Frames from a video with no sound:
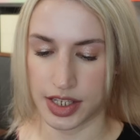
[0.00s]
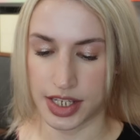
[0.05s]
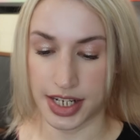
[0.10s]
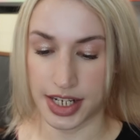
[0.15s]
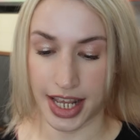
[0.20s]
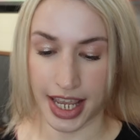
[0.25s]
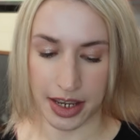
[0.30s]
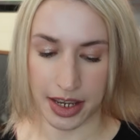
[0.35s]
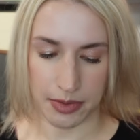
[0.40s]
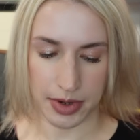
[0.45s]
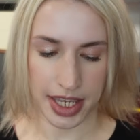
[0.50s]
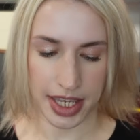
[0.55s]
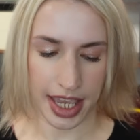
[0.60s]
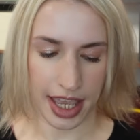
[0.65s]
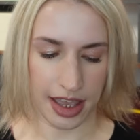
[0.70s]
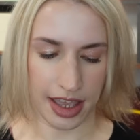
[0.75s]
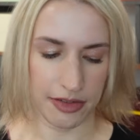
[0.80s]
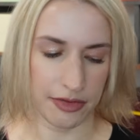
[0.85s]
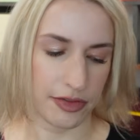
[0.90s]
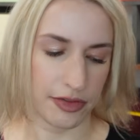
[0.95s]
today we
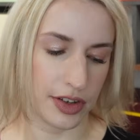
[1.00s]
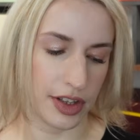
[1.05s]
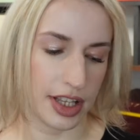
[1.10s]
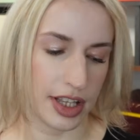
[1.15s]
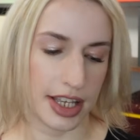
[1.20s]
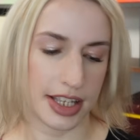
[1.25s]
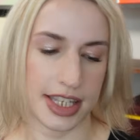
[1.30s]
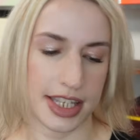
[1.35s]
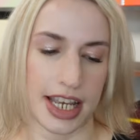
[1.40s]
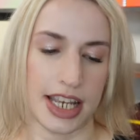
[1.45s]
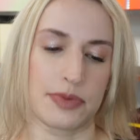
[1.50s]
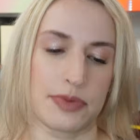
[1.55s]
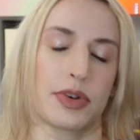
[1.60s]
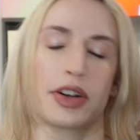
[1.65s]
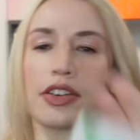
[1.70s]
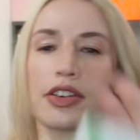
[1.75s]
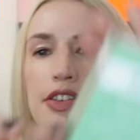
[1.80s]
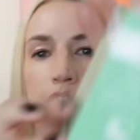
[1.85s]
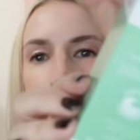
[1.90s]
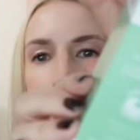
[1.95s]
get a full size
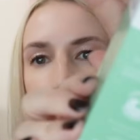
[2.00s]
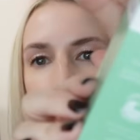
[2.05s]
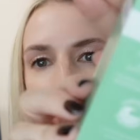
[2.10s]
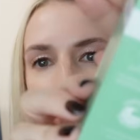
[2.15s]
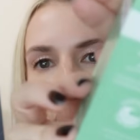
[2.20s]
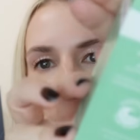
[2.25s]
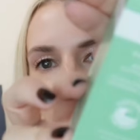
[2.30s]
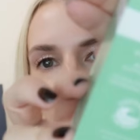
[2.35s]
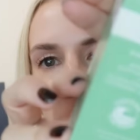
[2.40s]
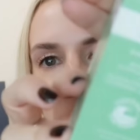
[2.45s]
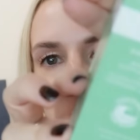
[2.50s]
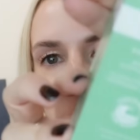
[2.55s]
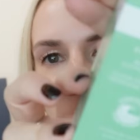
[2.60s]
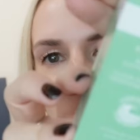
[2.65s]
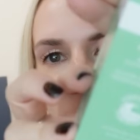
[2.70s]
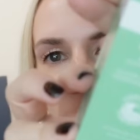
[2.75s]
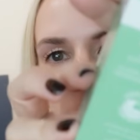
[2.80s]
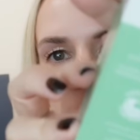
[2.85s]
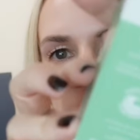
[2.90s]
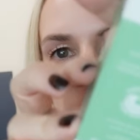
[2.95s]
product from
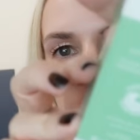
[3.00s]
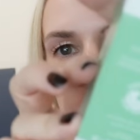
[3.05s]
Ren.